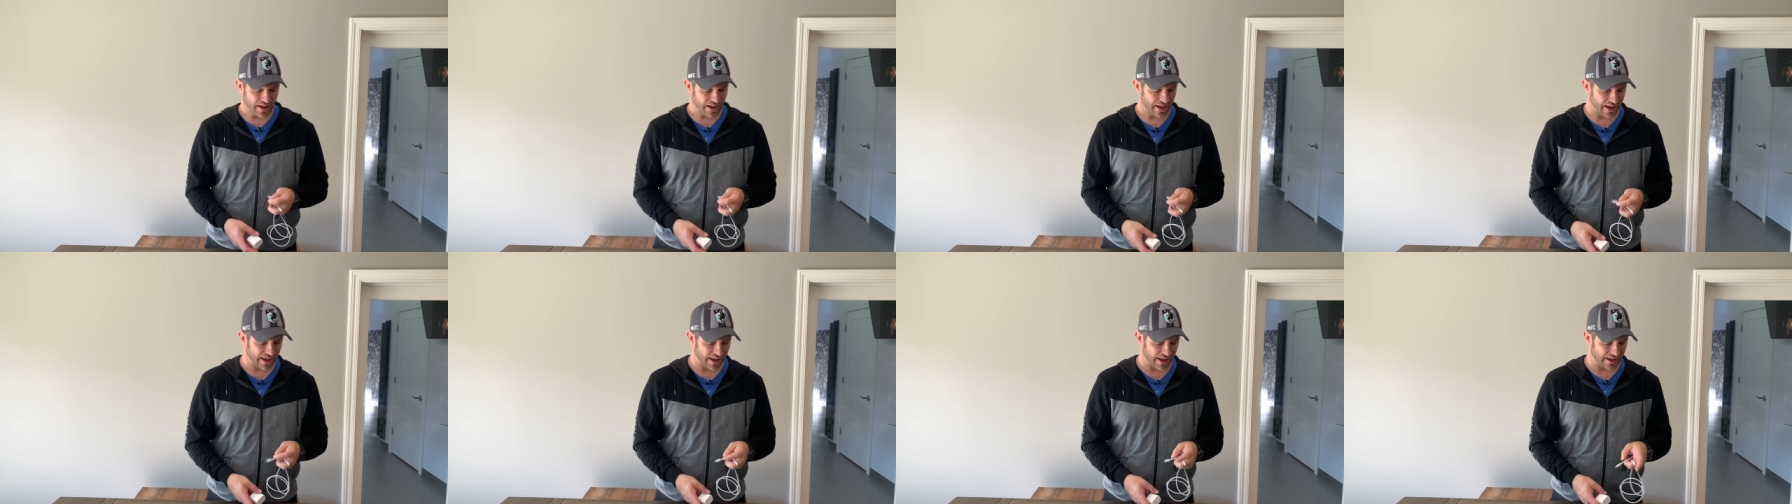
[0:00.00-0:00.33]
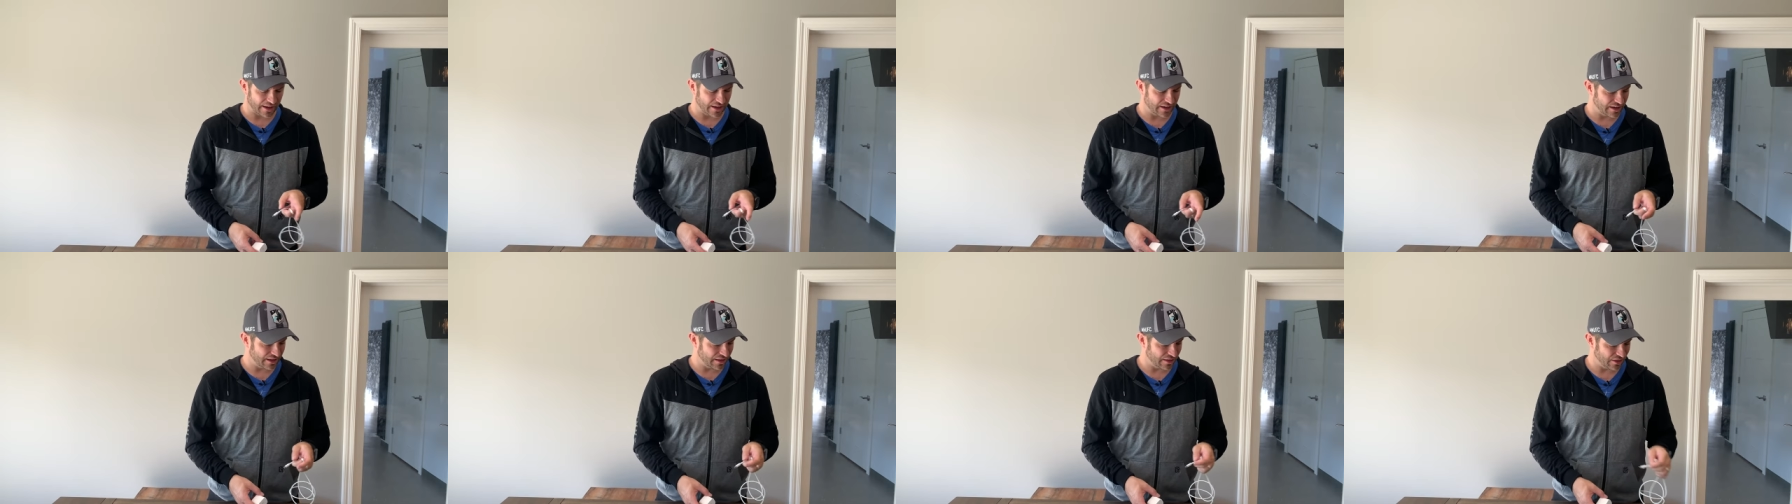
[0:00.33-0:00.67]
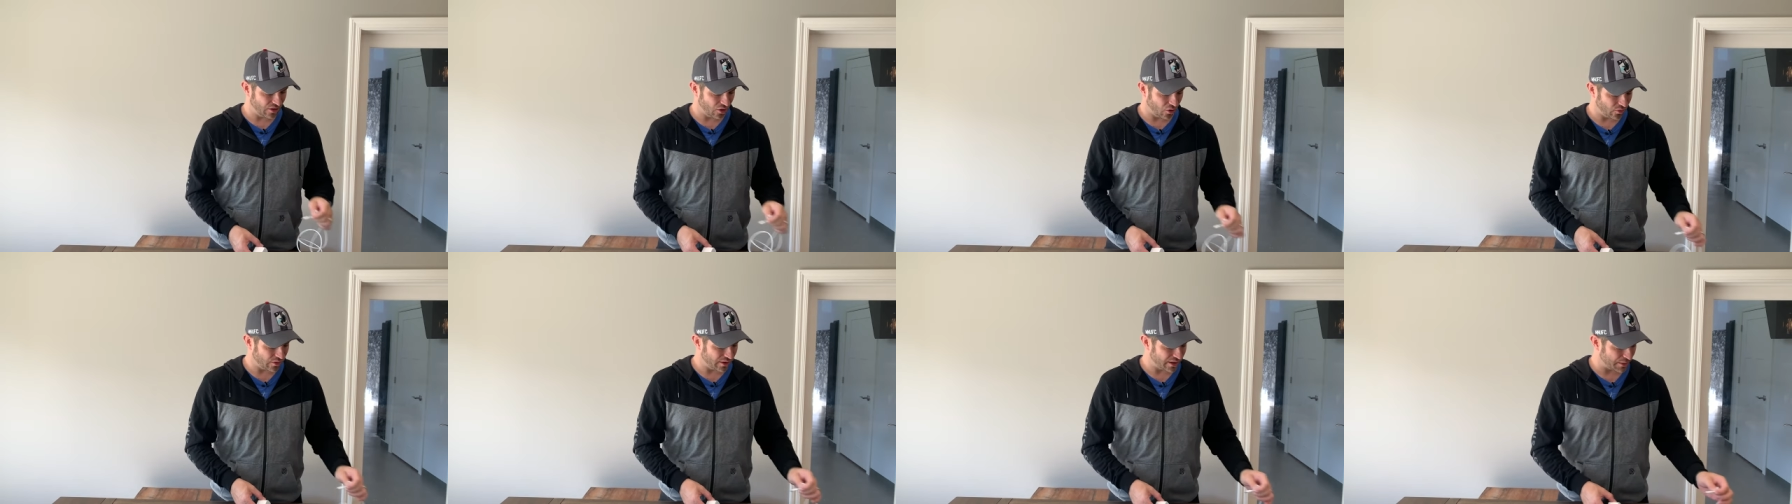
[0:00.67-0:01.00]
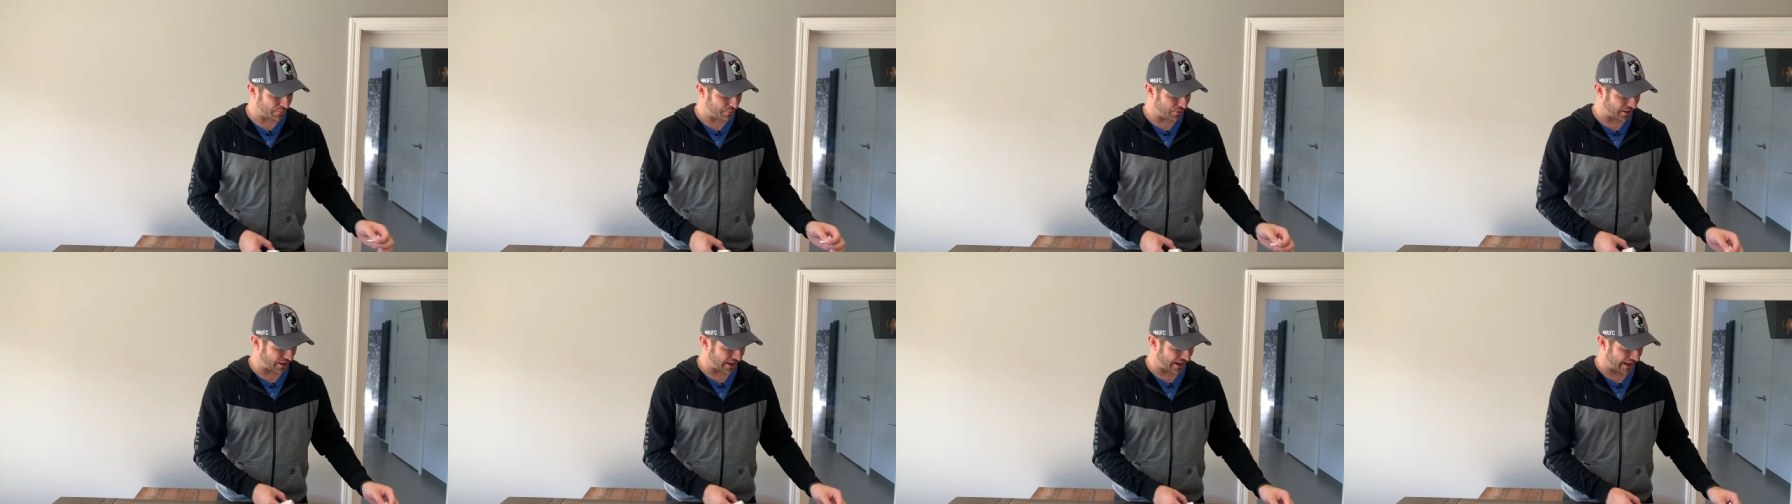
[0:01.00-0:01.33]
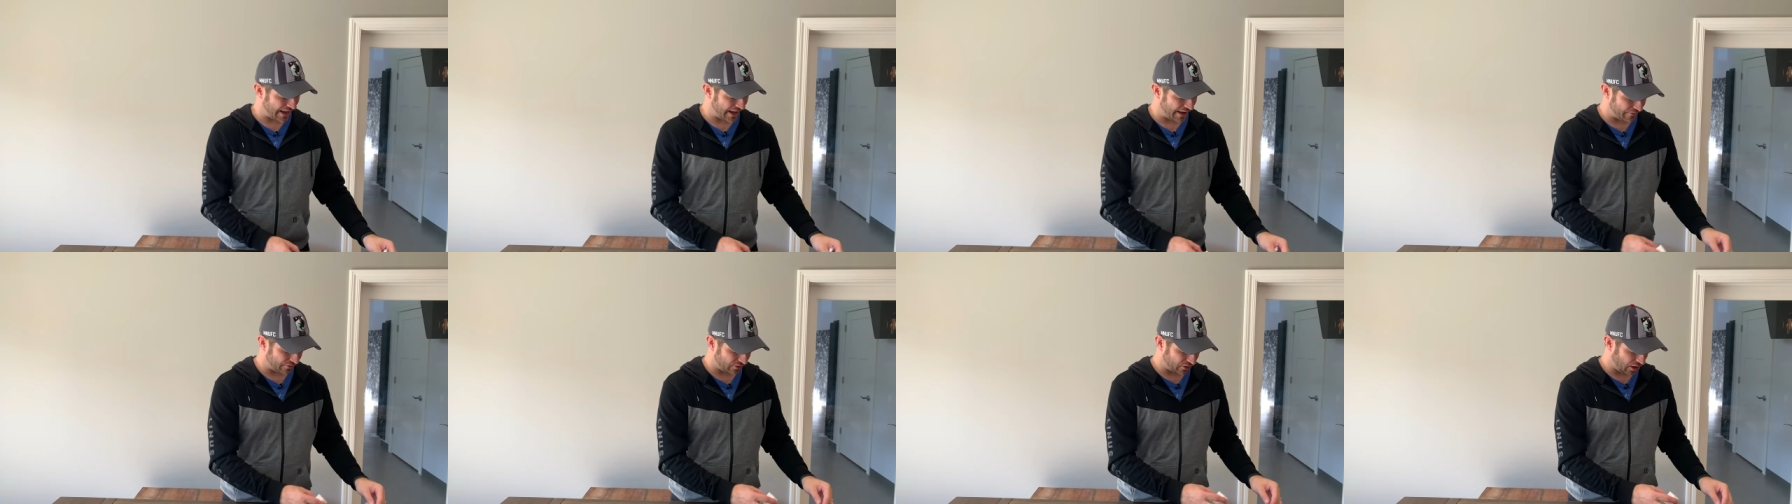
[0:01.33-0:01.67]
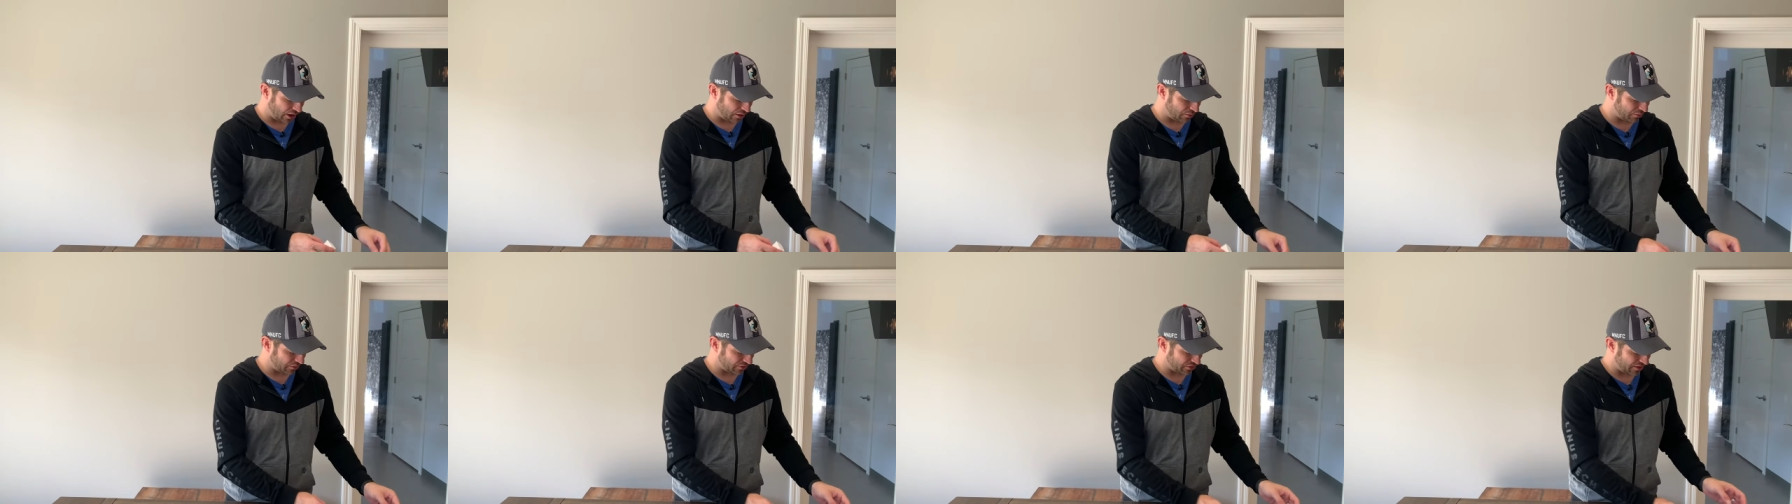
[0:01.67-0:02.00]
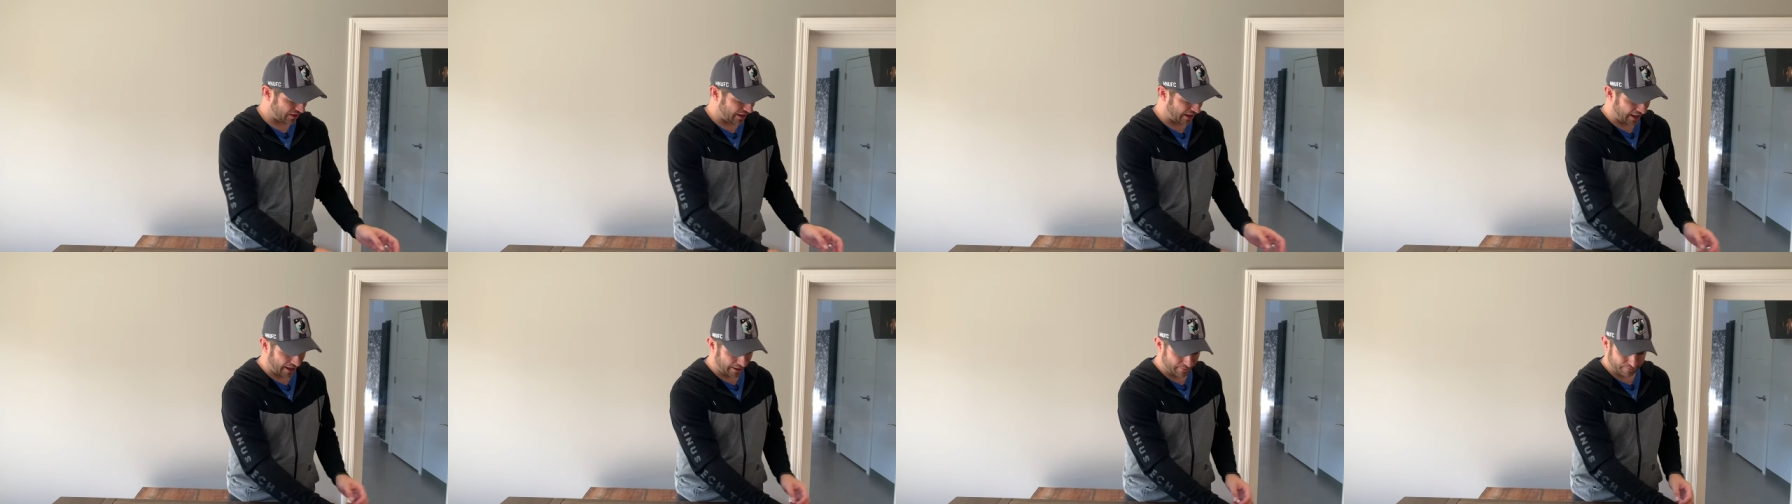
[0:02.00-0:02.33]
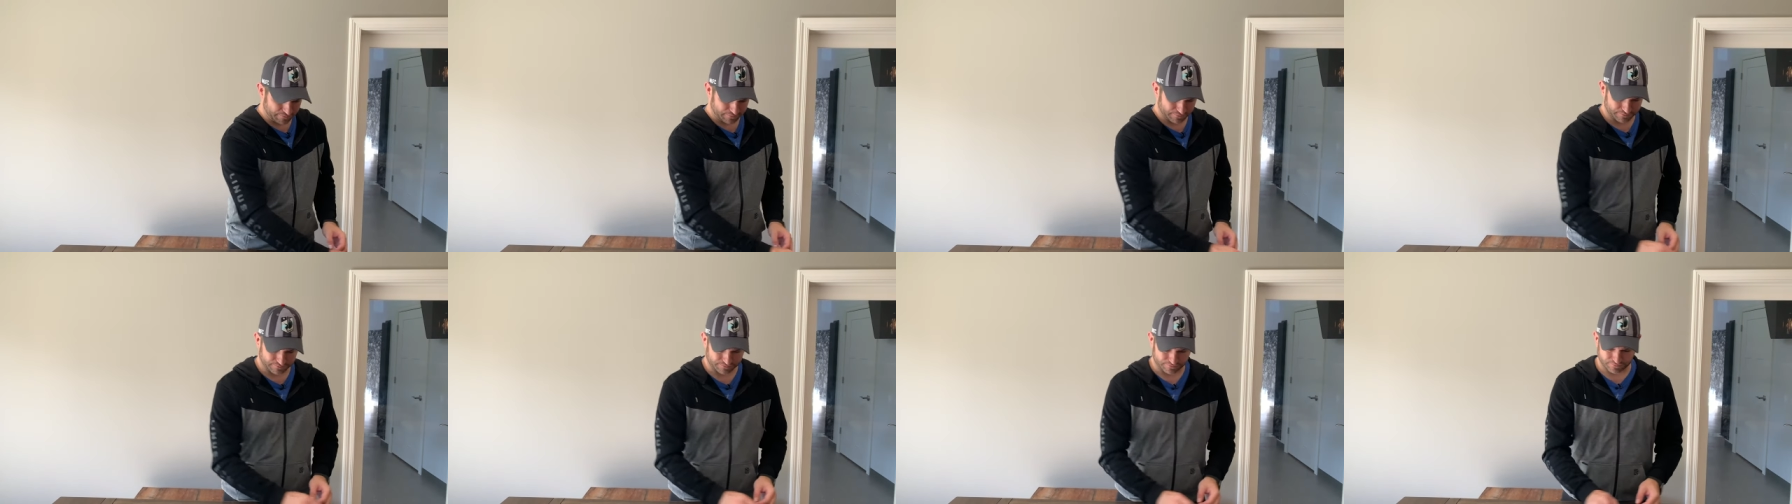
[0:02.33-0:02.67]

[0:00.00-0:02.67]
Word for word: And the only complaint I have along with that